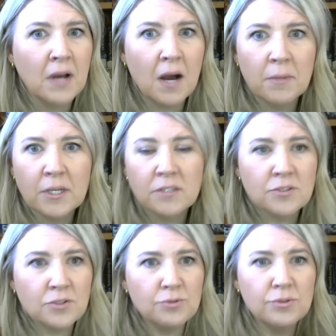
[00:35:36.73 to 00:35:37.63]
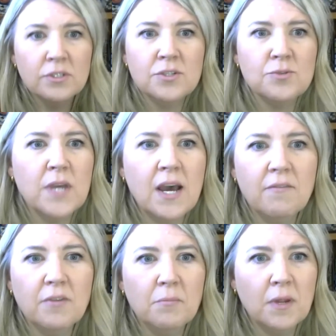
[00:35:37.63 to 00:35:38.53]
how many students do we
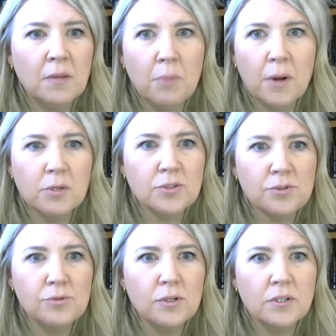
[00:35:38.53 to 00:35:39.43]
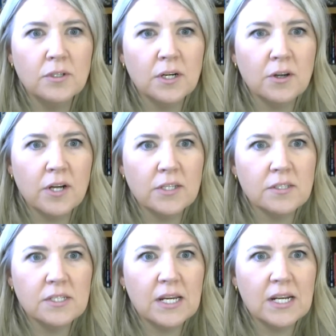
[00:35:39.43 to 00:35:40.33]
have in public school across the
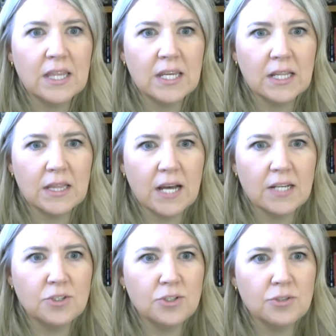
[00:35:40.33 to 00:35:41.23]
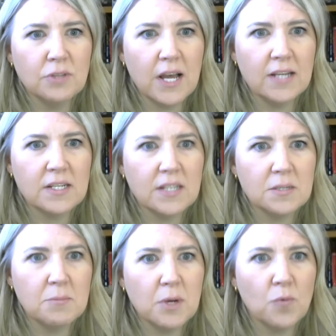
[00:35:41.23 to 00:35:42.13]
state? I think last
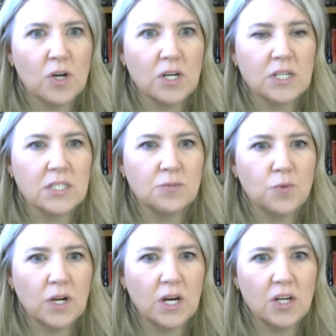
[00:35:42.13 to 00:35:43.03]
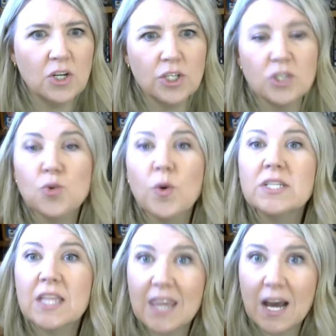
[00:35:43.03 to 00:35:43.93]
estimate was
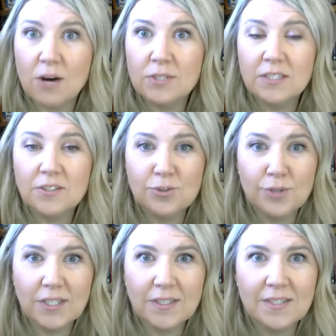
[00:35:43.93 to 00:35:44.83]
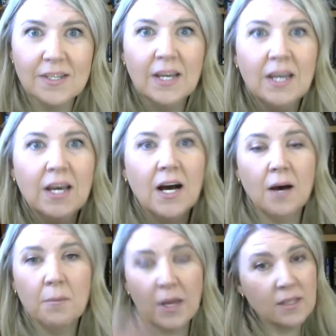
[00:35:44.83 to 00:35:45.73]
120,000 students.
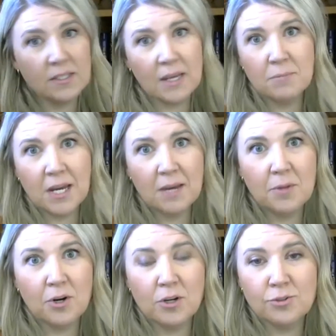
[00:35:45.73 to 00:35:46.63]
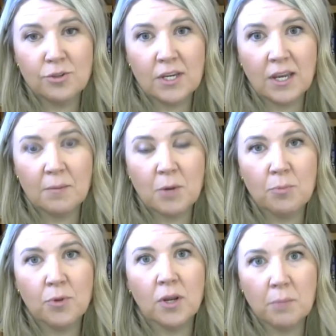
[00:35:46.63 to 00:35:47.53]
At the same time, they're also thinking
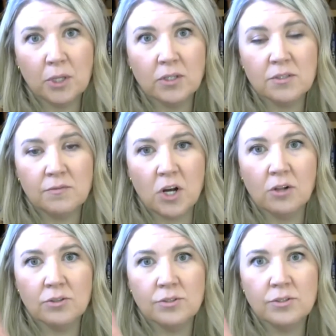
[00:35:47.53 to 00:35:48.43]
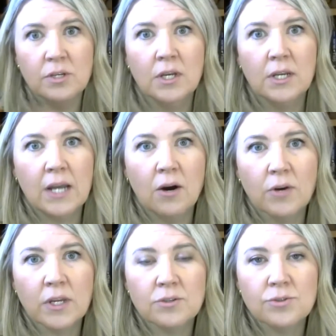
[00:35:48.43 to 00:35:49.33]
about putting millions of dollars now
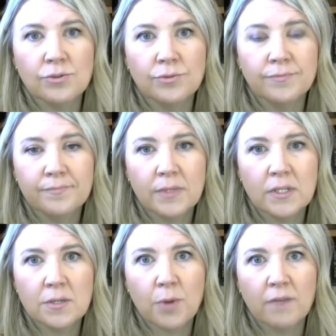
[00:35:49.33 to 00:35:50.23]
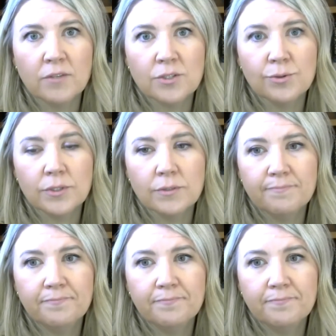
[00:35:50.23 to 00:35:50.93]
into private schools.